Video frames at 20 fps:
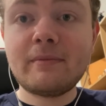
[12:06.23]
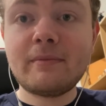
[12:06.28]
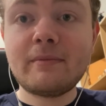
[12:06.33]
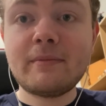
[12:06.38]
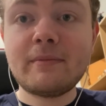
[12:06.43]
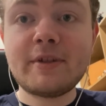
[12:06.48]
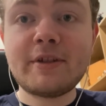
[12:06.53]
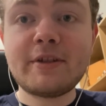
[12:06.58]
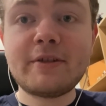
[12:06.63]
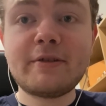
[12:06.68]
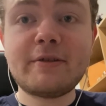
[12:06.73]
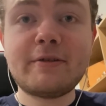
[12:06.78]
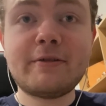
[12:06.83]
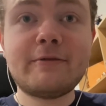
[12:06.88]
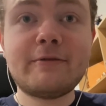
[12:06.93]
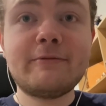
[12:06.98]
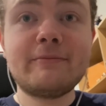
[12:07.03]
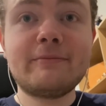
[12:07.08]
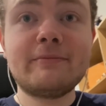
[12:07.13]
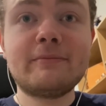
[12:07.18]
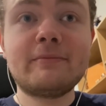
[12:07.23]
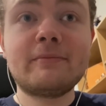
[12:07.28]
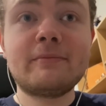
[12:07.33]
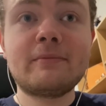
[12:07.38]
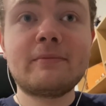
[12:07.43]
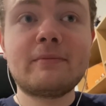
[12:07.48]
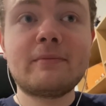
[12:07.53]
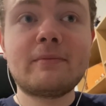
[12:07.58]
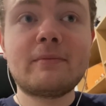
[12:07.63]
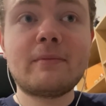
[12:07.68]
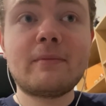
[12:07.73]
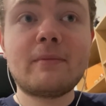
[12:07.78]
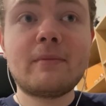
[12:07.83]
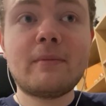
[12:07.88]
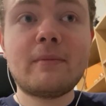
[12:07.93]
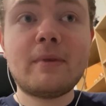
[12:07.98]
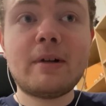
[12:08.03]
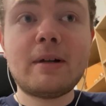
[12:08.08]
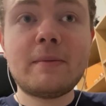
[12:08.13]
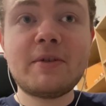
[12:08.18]
So
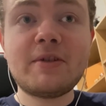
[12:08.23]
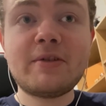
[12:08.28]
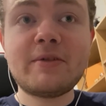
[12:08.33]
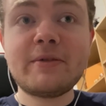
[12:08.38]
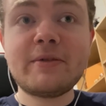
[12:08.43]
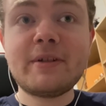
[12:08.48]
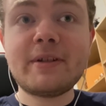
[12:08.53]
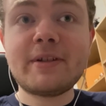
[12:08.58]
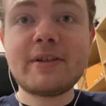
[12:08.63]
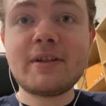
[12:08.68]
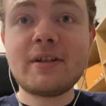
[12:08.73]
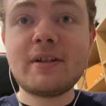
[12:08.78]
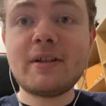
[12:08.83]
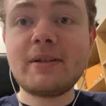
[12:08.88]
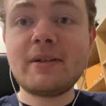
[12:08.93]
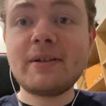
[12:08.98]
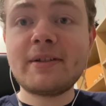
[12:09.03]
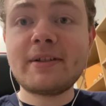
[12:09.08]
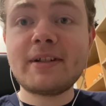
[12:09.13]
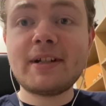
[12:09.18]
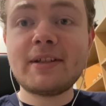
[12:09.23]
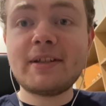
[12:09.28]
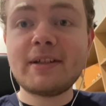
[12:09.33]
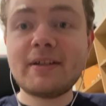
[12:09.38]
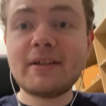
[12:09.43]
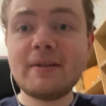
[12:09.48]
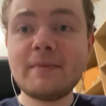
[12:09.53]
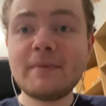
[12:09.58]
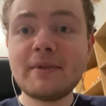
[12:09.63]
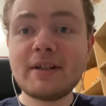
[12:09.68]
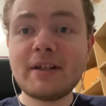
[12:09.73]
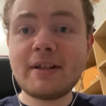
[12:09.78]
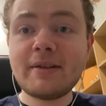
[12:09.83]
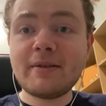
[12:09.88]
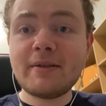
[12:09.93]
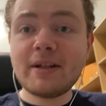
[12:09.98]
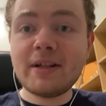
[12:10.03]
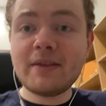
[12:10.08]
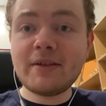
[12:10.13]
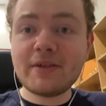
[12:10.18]
I'm just really excited this got to come
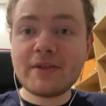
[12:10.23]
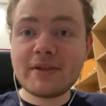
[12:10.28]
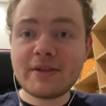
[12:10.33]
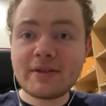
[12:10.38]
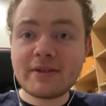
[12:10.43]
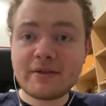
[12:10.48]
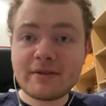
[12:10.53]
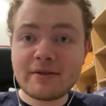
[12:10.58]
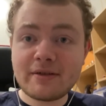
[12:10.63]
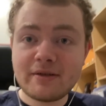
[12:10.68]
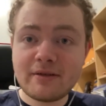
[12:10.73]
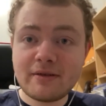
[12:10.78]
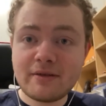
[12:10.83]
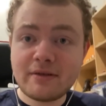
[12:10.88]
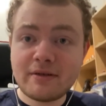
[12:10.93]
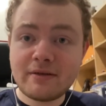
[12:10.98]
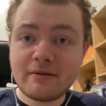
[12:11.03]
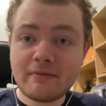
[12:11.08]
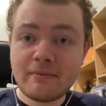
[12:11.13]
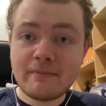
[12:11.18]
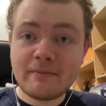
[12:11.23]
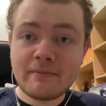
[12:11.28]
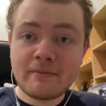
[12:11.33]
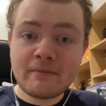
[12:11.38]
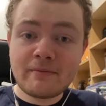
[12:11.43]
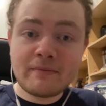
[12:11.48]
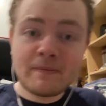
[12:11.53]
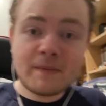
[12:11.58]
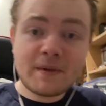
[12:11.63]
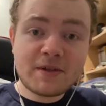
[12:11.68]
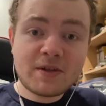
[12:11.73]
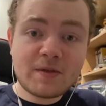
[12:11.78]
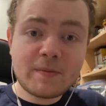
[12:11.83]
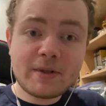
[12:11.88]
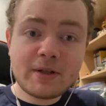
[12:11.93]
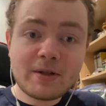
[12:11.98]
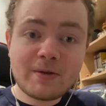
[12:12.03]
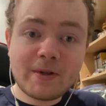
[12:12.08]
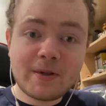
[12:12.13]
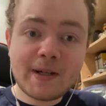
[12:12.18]
together, and this has
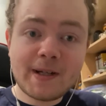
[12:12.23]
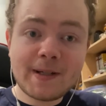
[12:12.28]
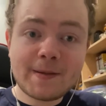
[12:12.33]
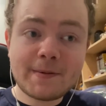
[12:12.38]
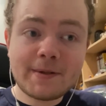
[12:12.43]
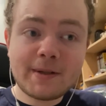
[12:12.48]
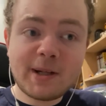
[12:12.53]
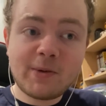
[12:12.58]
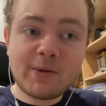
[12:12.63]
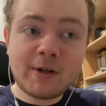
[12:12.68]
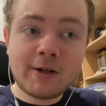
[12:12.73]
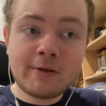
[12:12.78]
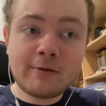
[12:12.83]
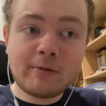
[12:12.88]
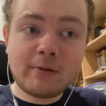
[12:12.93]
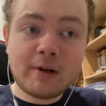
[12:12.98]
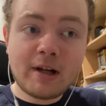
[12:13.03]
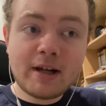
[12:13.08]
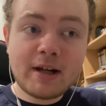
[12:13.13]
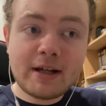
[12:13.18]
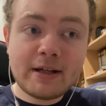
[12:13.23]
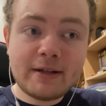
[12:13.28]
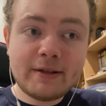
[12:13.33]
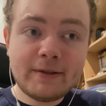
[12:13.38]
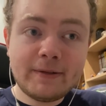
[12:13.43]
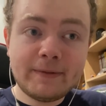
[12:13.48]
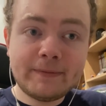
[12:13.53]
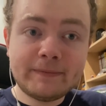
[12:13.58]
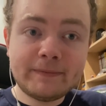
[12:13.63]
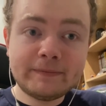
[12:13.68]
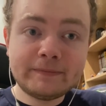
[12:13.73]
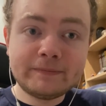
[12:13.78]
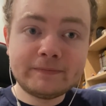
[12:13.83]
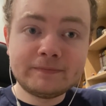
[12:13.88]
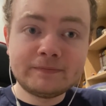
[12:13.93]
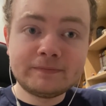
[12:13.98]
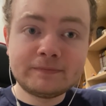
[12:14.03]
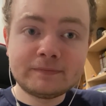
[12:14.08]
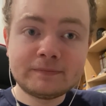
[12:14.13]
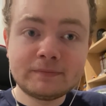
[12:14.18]
been great. It's been a great ride.
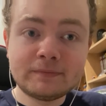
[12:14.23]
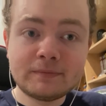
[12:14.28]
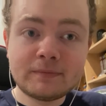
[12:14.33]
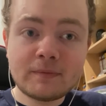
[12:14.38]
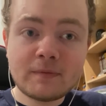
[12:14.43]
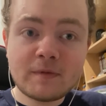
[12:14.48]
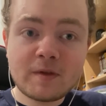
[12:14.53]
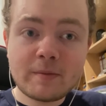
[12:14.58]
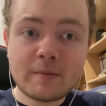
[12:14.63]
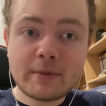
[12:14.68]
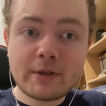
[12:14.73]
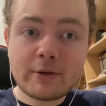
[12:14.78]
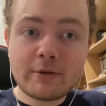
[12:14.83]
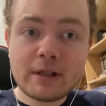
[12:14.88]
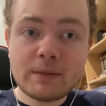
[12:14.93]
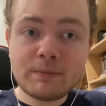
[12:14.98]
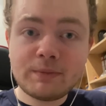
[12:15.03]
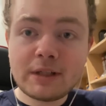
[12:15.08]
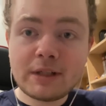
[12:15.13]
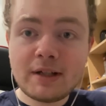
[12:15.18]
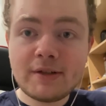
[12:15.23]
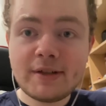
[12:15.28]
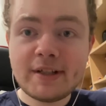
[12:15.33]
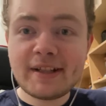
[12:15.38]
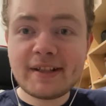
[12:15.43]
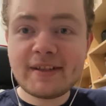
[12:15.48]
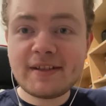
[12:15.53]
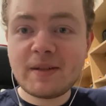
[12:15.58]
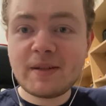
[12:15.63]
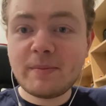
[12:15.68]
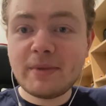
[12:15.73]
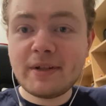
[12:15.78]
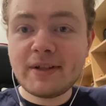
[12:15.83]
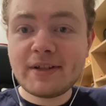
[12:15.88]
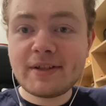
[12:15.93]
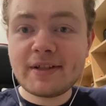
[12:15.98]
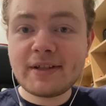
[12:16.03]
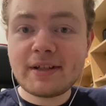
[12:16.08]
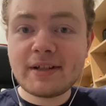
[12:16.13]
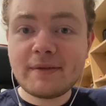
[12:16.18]
It's been a great project. It's the
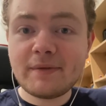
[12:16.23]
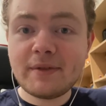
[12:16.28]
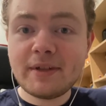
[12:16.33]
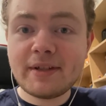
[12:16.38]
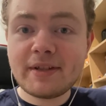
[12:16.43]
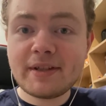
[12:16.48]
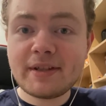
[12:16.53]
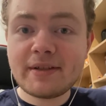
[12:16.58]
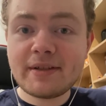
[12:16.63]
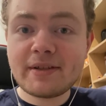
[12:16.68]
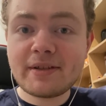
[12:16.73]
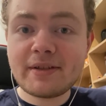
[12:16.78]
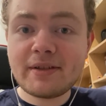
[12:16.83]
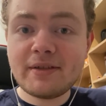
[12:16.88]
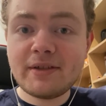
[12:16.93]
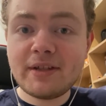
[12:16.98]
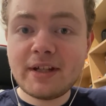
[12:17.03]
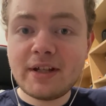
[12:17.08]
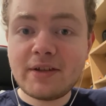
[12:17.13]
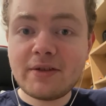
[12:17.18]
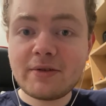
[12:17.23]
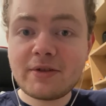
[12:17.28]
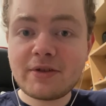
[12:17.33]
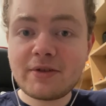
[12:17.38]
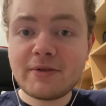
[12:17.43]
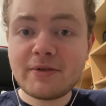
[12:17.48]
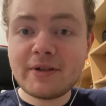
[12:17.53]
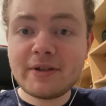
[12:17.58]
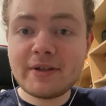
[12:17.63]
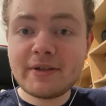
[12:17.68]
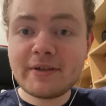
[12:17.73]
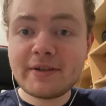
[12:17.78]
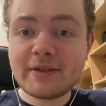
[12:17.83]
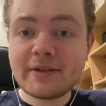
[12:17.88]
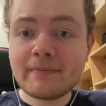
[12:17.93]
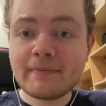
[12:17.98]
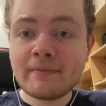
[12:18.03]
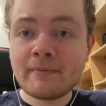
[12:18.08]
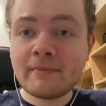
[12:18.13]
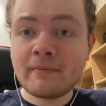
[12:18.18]
biggest thing I've done since Danger Strings,
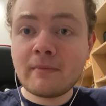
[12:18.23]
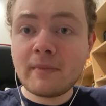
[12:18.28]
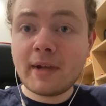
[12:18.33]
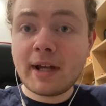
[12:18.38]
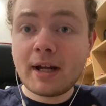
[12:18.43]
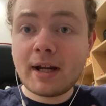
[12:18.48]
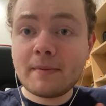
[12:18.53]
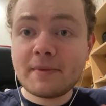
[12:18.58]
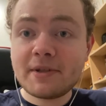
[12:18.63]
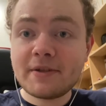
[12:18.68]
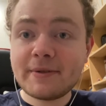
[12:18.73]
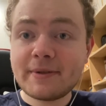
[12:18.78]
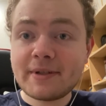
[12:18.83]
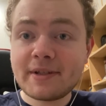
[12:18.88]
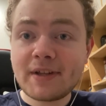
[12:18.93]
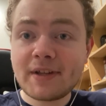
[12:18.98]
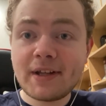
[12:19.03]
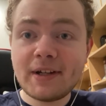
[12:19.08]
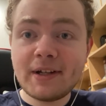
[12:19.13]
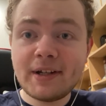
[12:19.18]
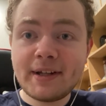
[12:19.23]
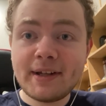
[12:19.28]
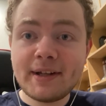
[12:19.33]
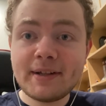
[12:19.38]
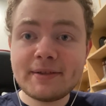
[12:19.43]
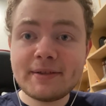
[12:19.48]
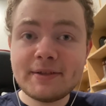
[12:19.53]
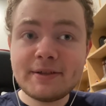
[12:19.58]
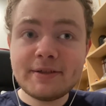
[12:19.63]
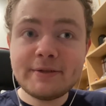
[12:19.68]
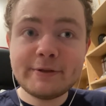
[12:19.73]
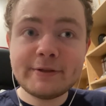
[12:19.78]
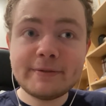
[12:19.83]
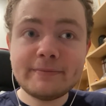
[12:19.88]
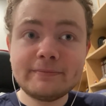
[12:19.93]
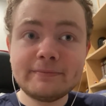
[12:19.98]
and I'm so excited I got to do it.